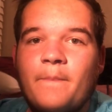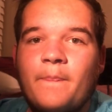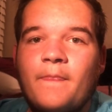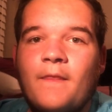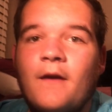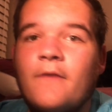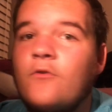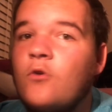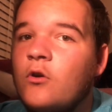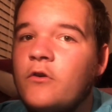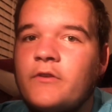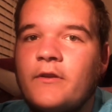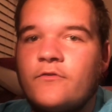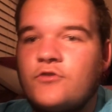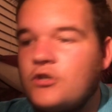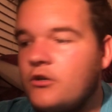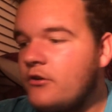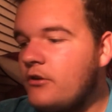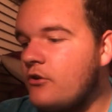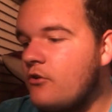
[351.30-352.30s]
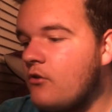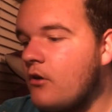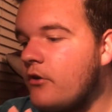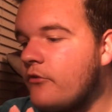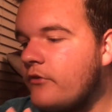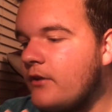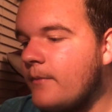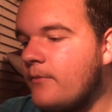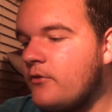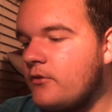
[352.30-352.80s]
Of course, I've shown you
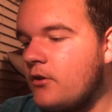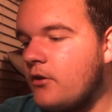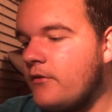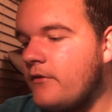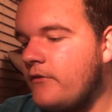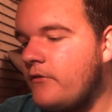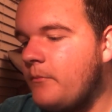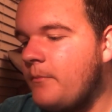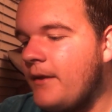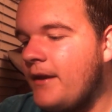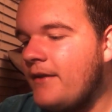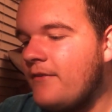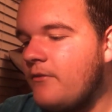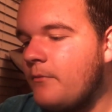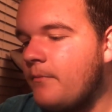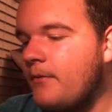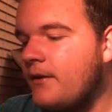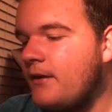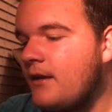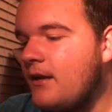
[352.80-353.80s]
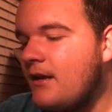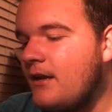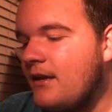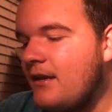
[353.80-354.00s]
close-ups on all these baits, but